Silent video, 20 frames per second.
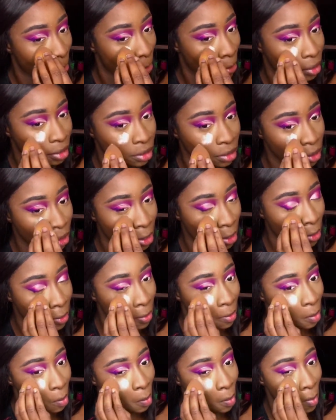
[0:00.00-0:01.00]
you know,
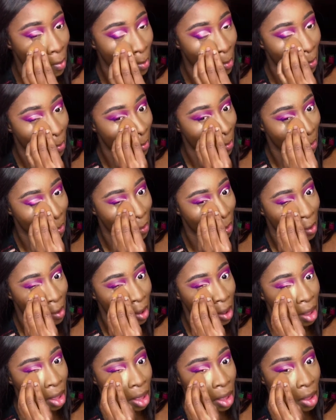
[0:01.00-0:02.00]

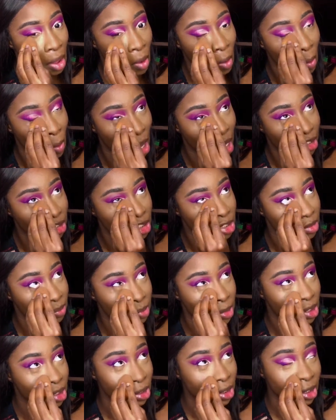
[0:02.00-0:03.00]
watch as
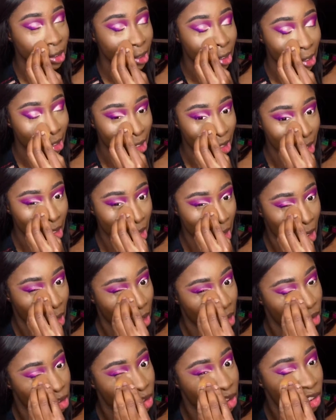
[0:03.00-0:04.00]
many
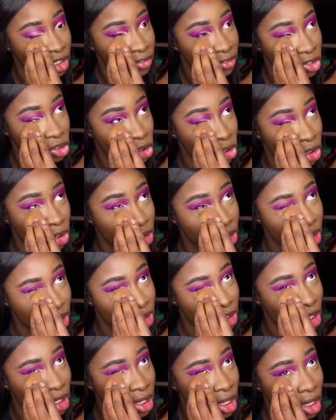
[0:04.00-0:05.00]
TV shows as
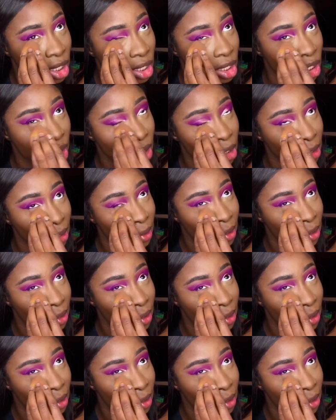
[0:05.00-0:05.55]
I can.